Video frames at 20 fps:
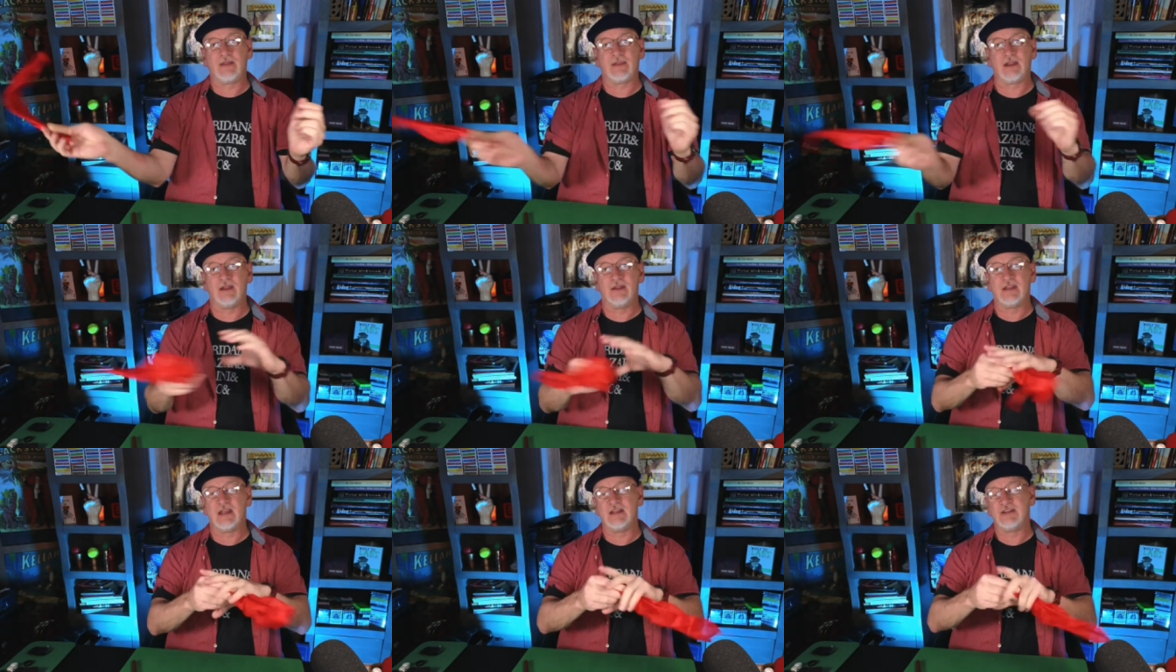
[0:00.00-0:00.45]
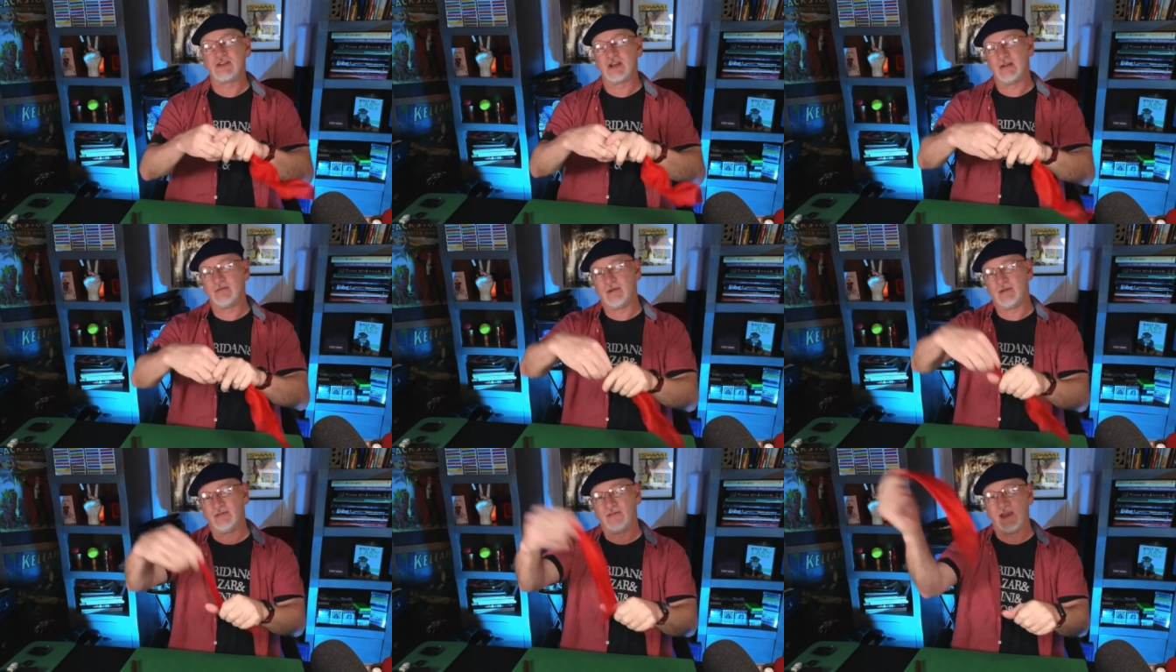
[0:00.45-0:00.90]
the attention
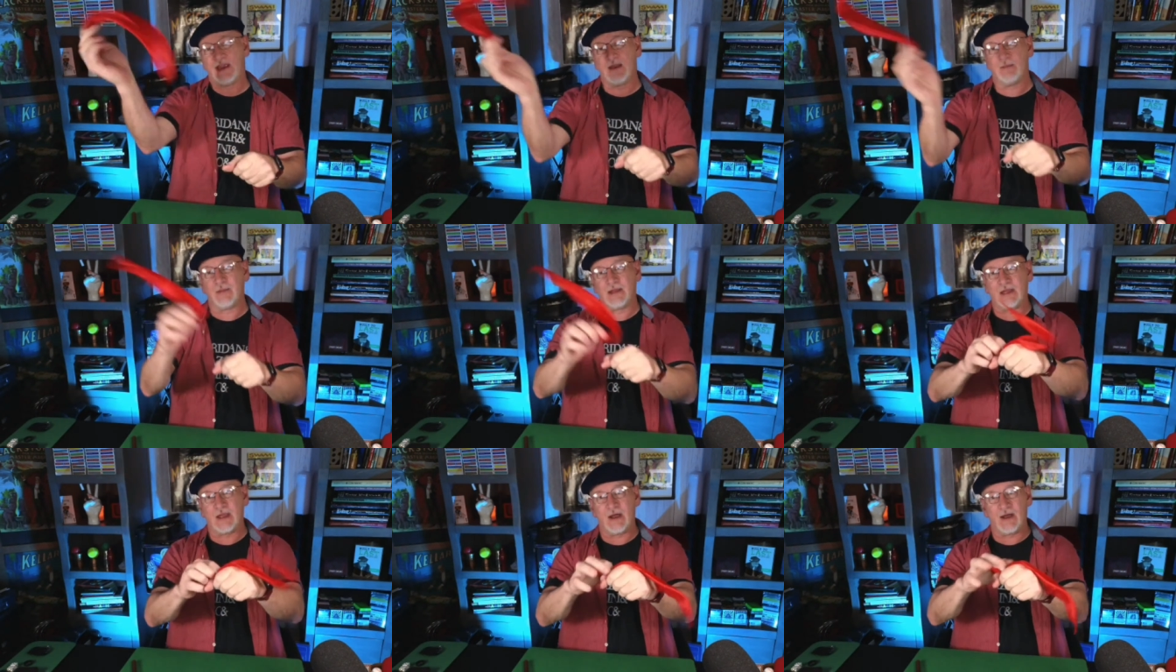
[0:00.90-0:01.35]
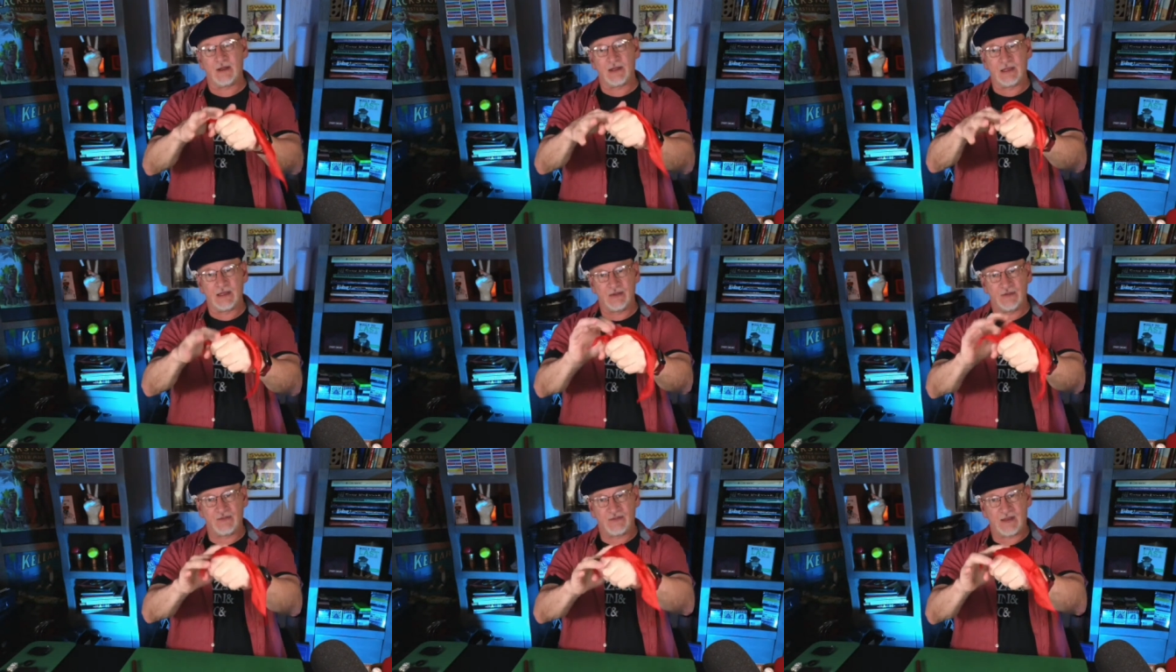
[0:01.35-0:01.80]
of a family
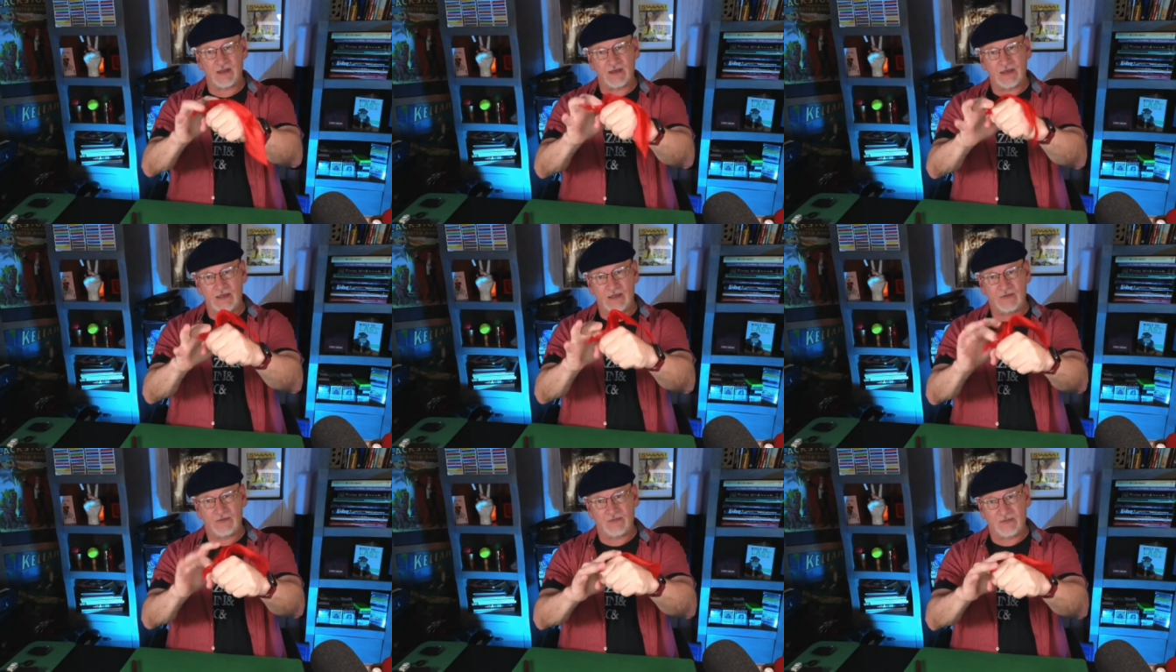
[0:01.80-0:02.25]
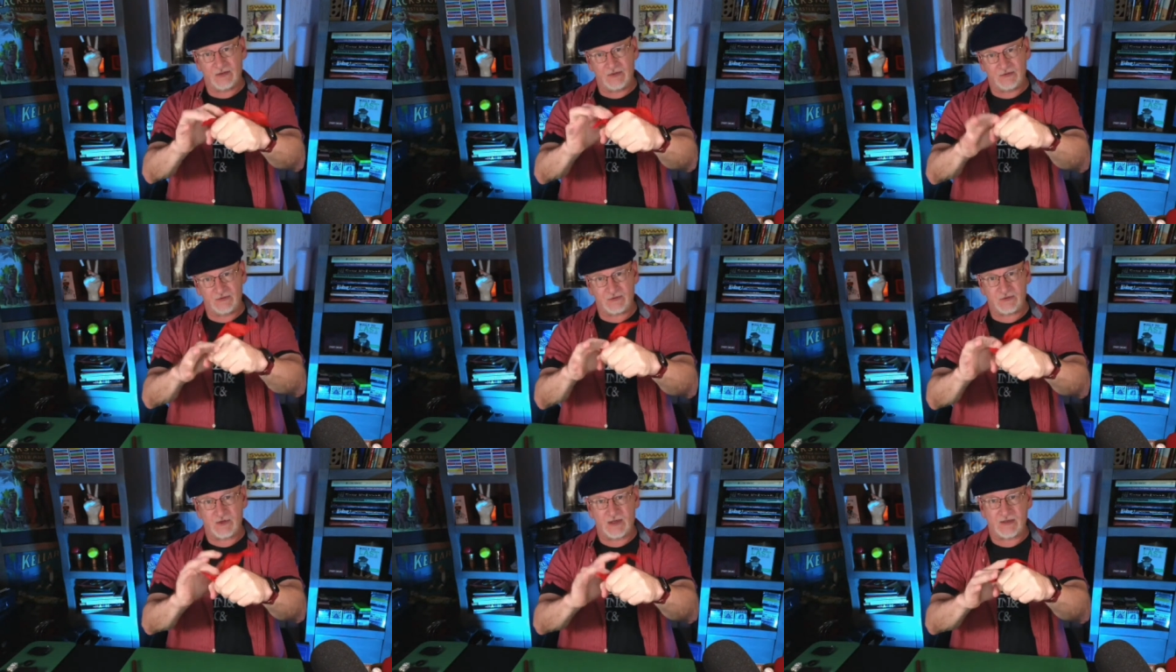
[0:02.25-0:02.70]
audience it is
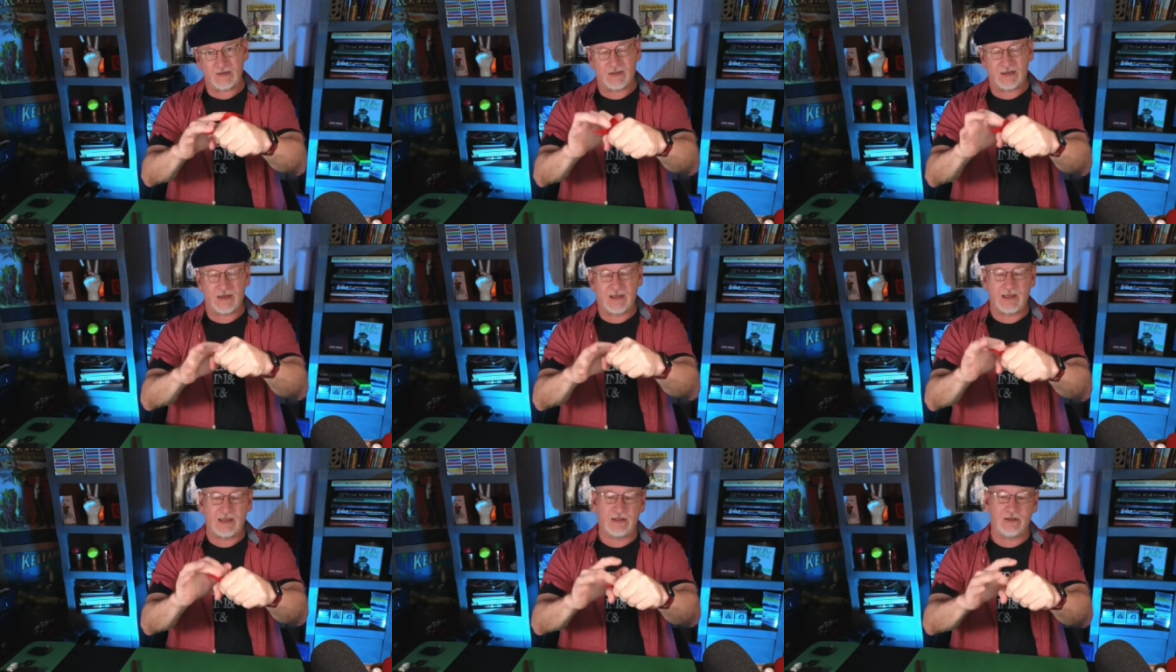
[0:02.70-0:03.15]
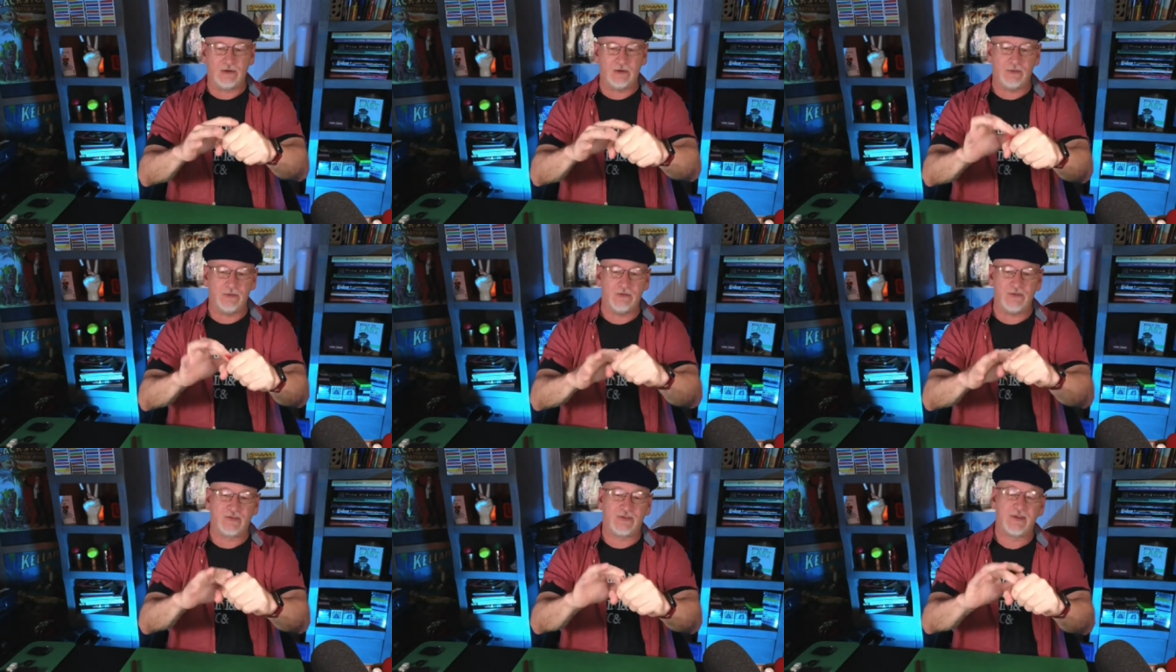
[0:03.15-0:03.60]
this trick that i
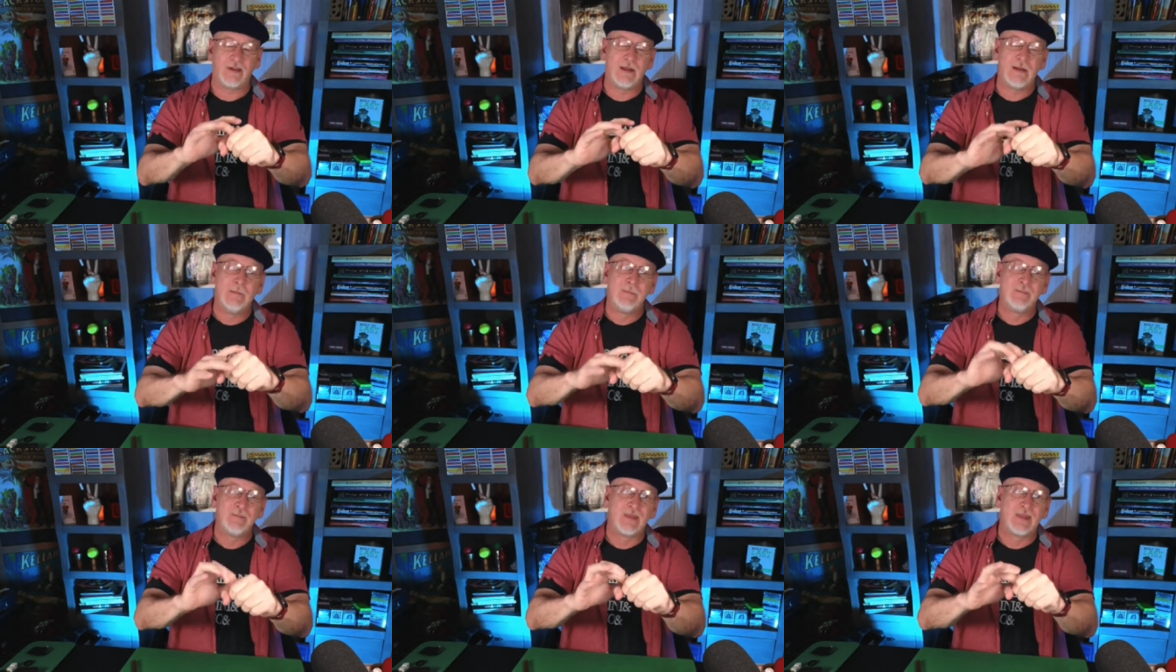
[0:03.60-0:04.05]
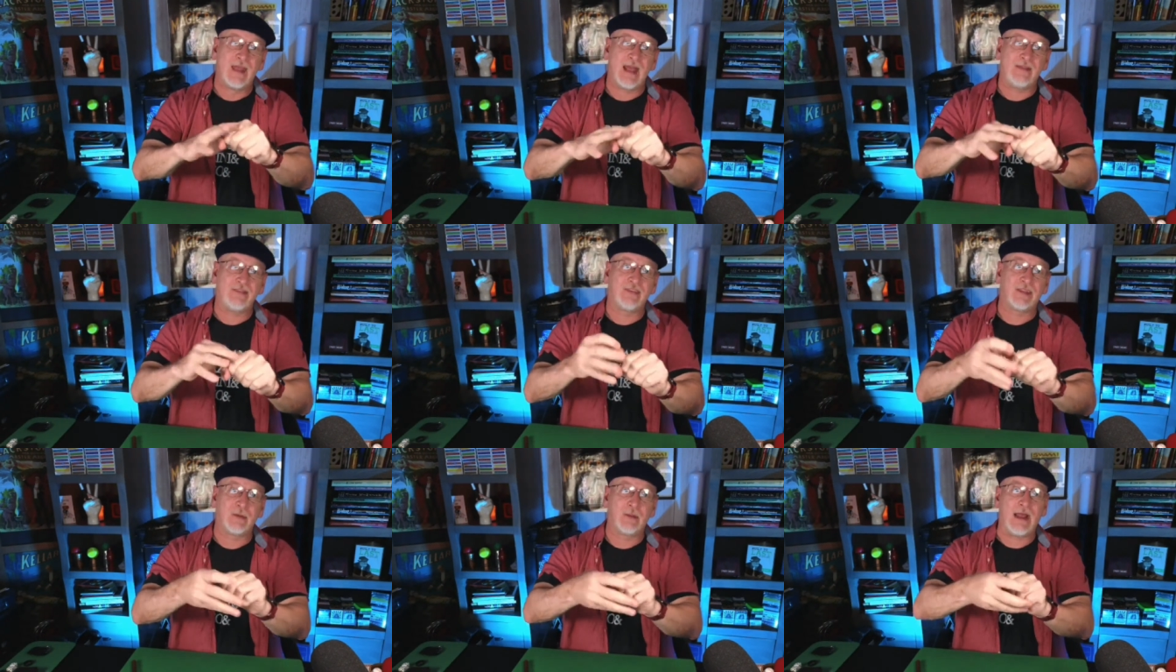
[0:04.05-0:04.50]
use
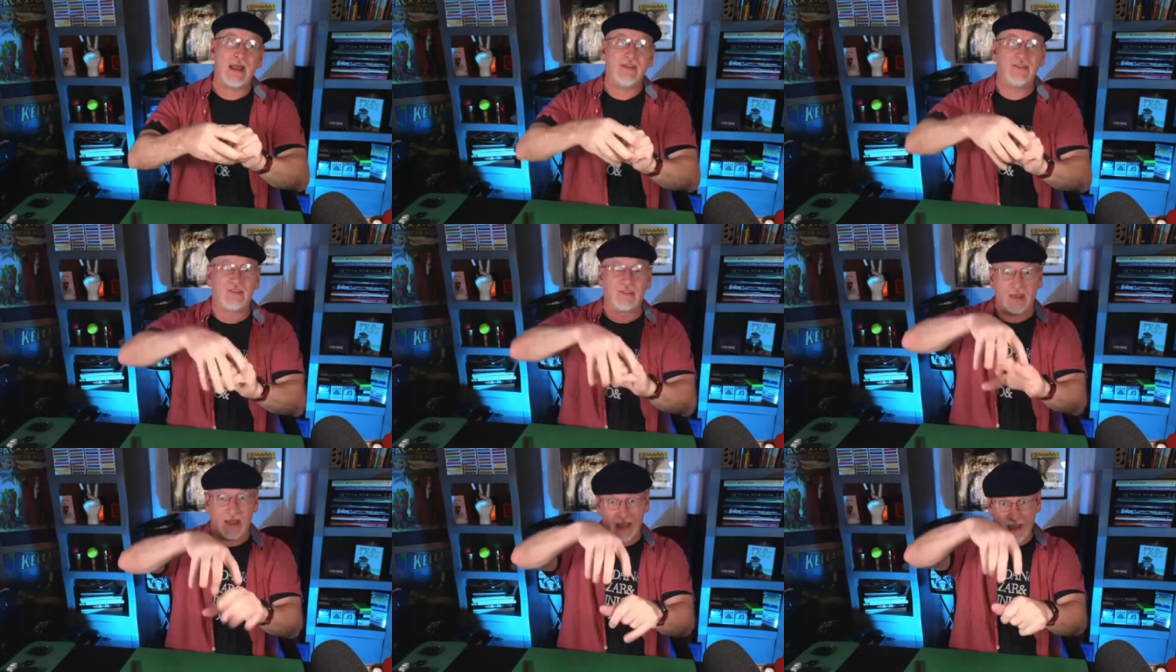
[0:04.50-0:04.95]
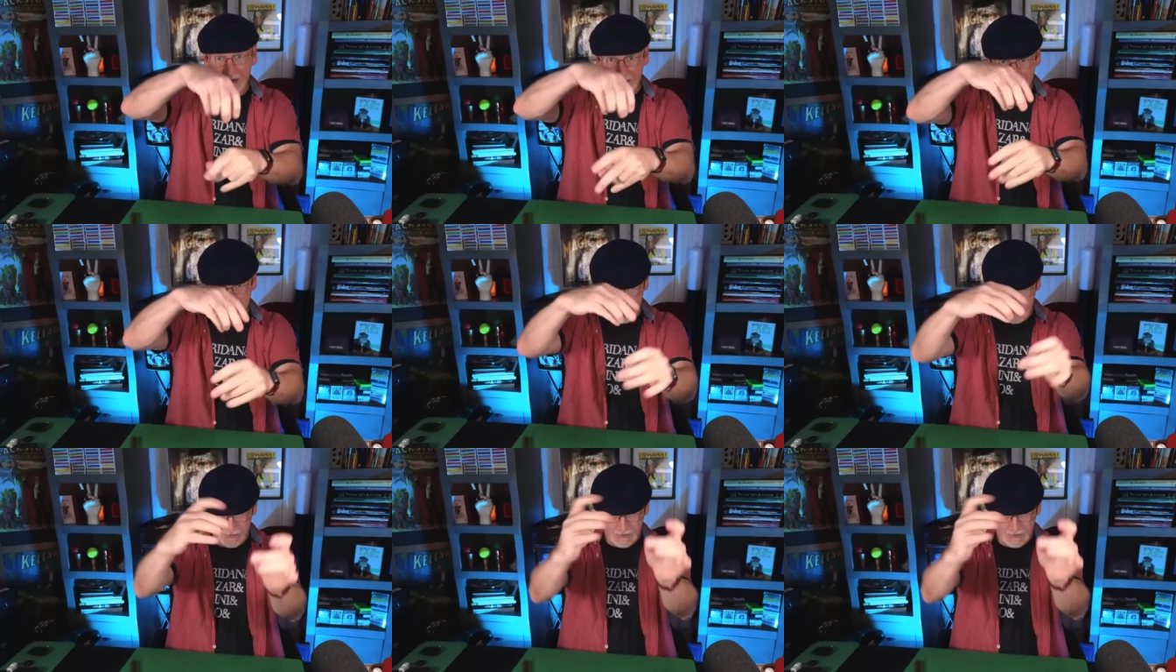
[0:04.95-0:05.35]
that's the red side.